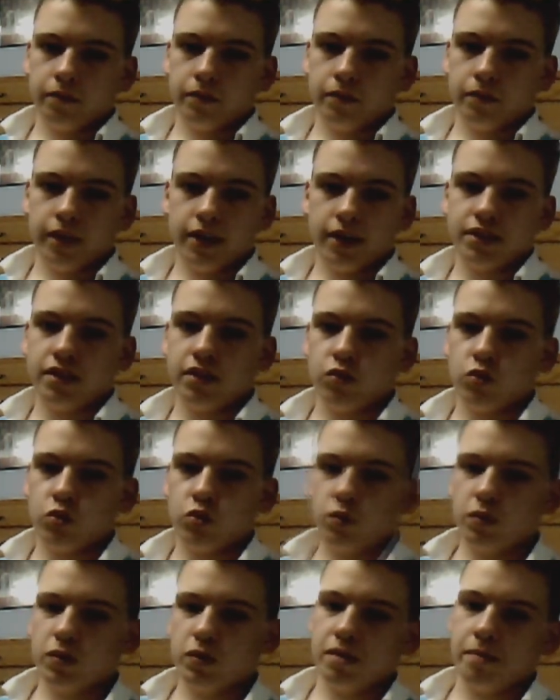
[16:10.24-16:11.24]
Like I said, there's
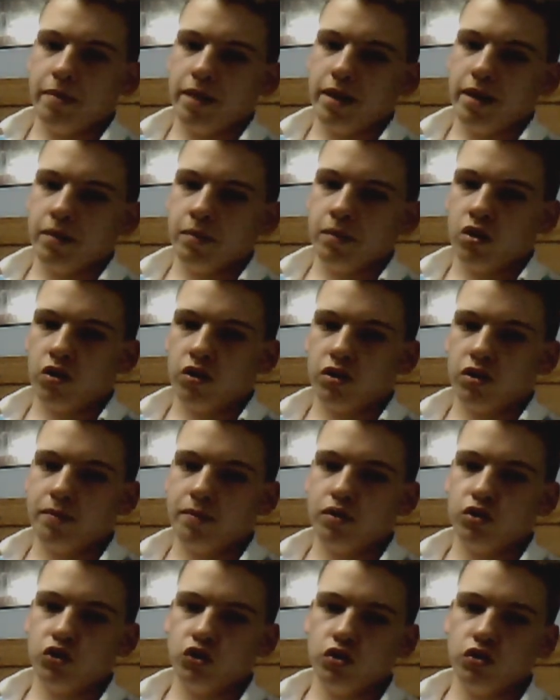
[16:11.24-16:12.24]
always the baby
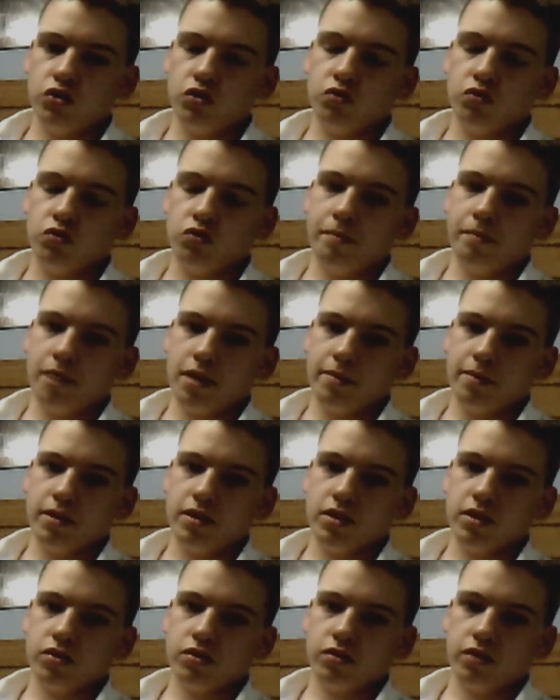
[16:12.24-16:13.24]
argument. Should you run
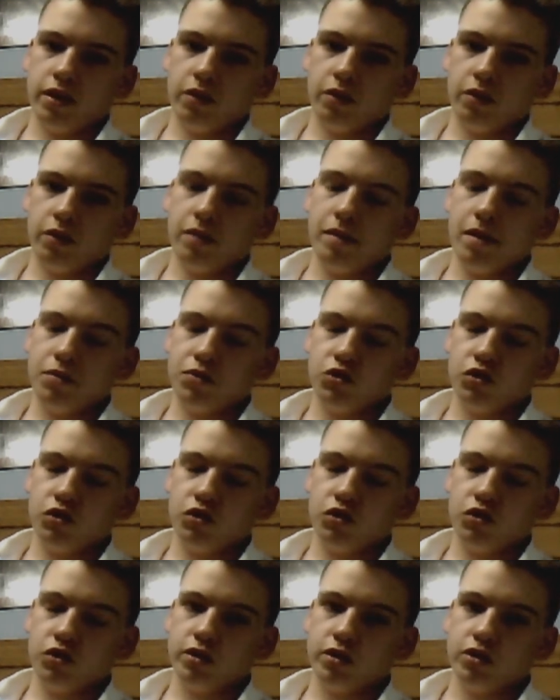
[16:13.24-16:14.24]
babies? Like, what baby should
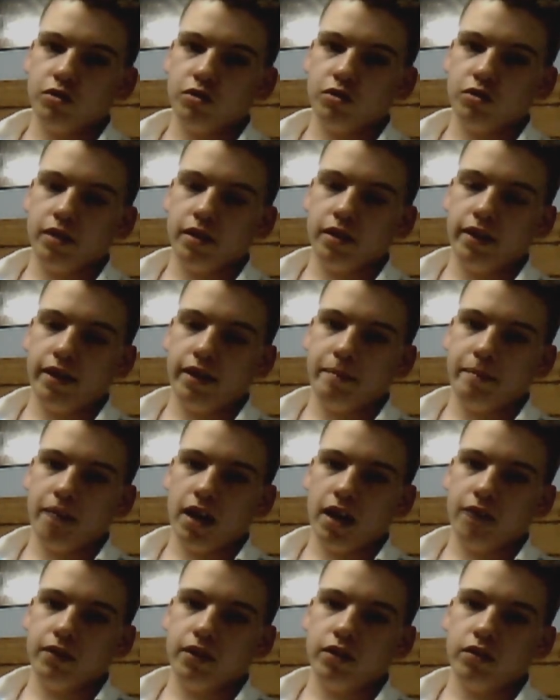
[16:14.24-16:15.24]
you run? Should you play like
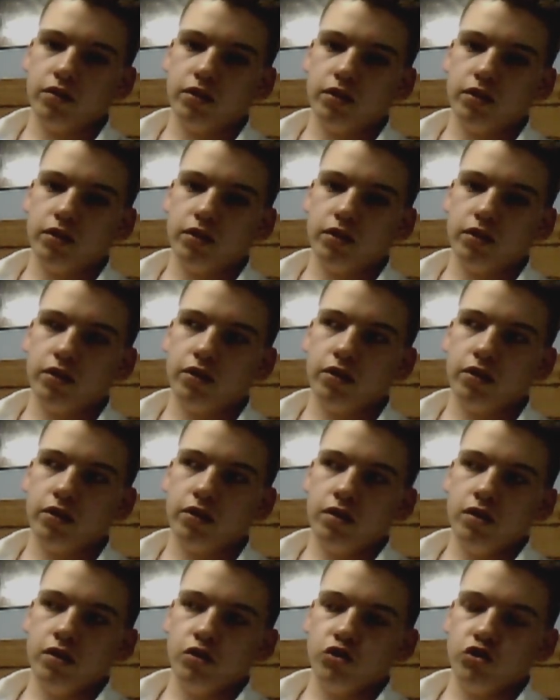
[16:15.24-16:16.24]
Nappy or Puffa?
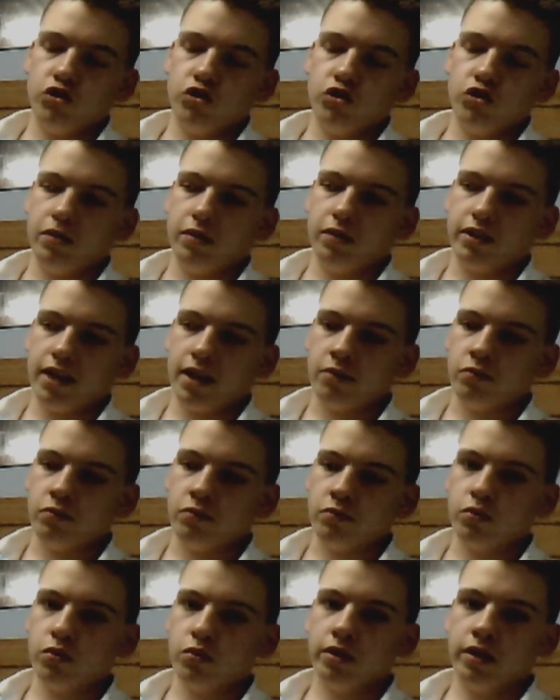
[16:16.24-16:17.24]
Should you play
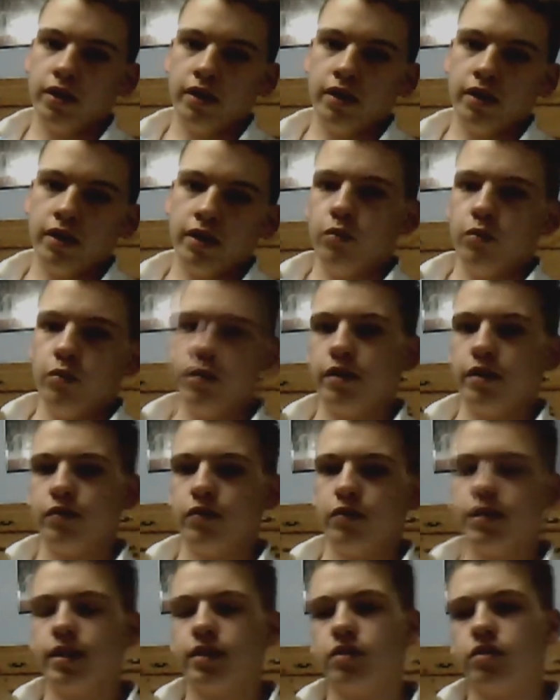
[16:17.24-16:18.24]
Tyrode?
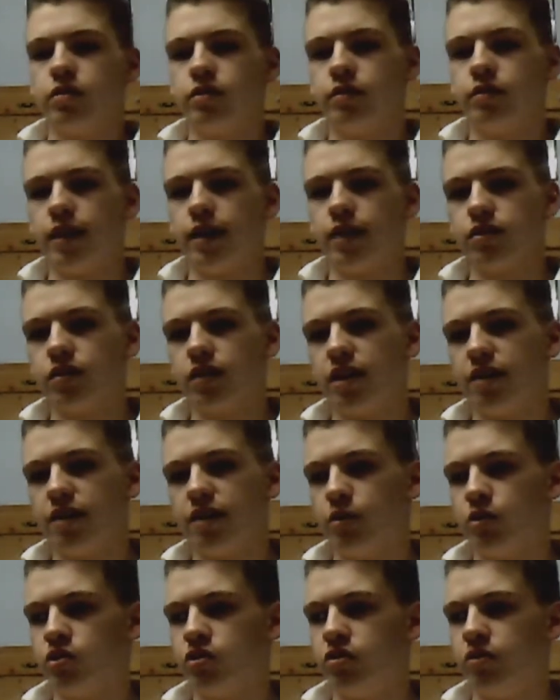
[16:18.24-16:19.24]
Whatever. That's kind
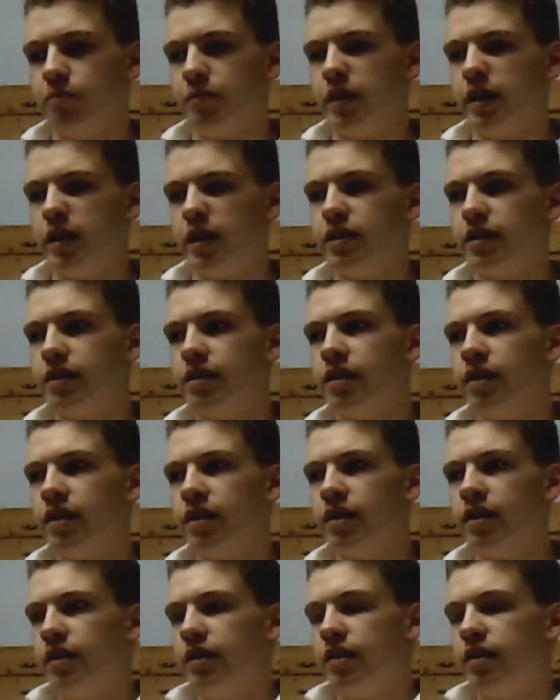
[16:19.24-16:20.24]
of personal opinion.
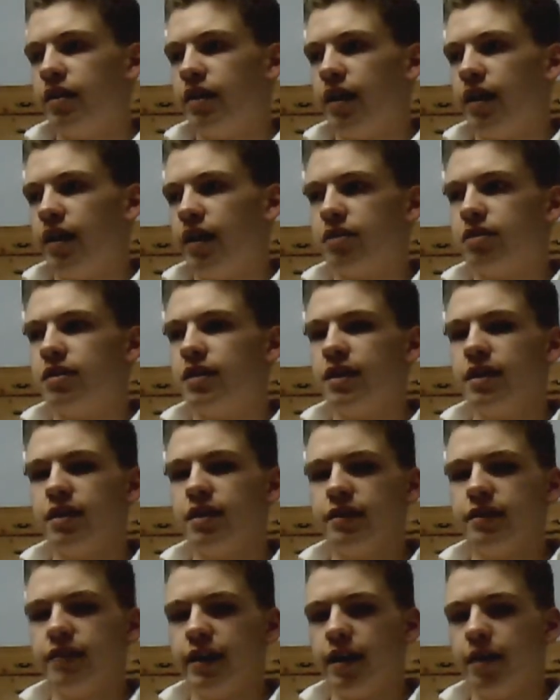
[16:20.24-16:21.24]
I think
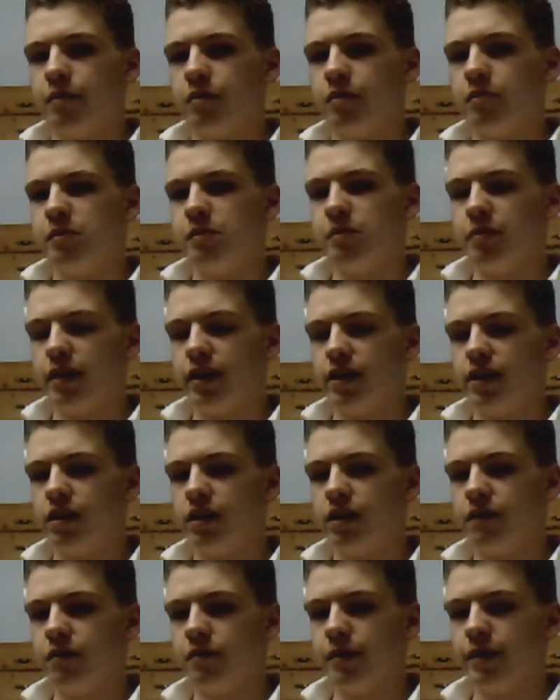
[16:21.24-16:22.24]
that I'm going to be playing
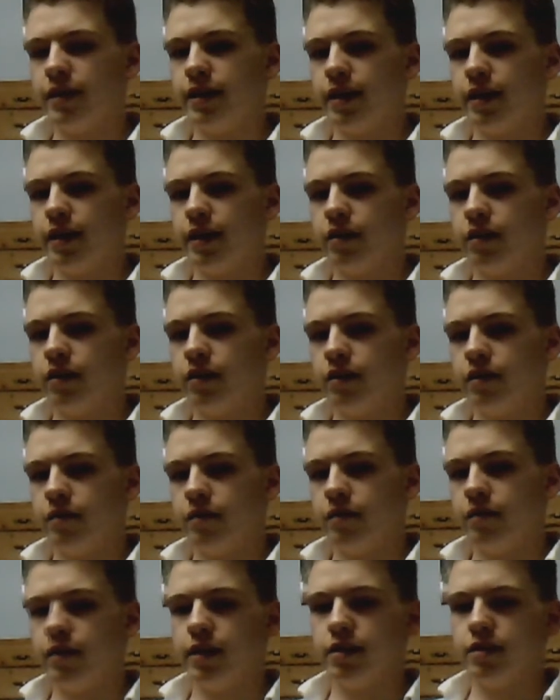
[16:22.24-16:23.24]
Puffa in my deck,
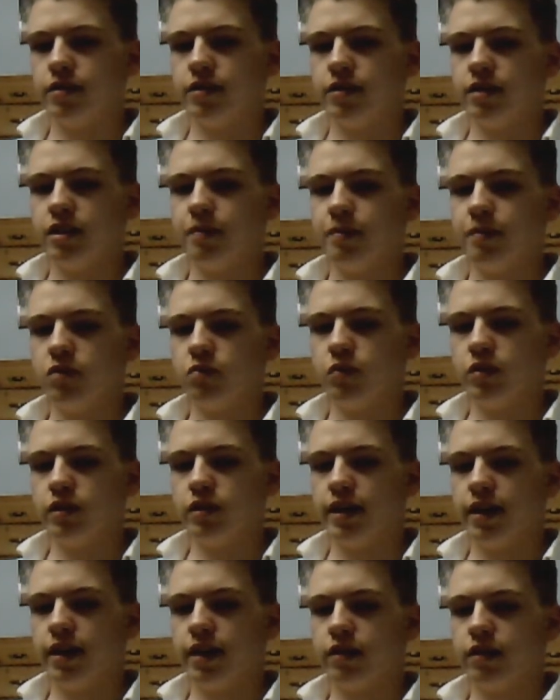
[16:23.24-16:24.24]
because it depends what
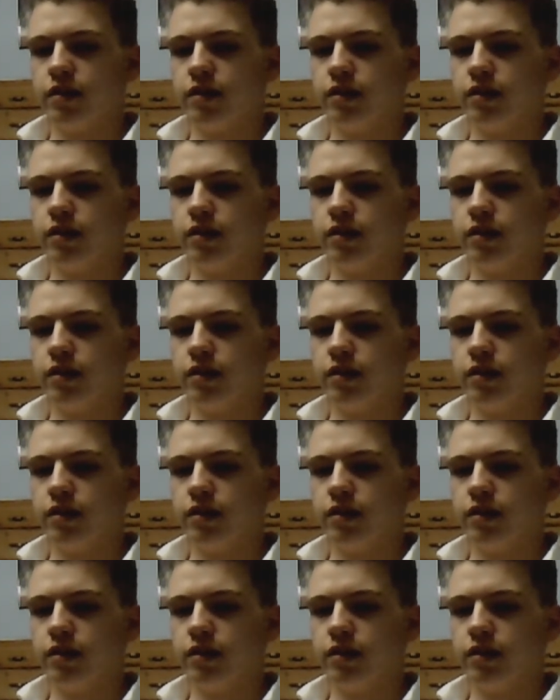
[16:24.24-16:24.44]
deck